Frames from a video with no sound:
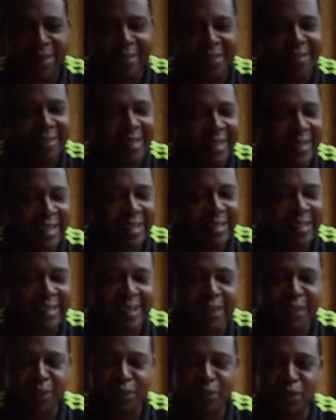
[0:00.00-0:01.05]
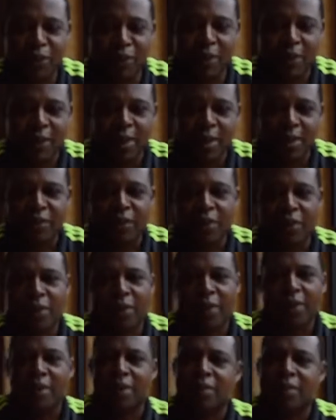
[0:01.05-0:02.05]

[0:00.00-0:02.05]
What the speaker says: us in 1994. So,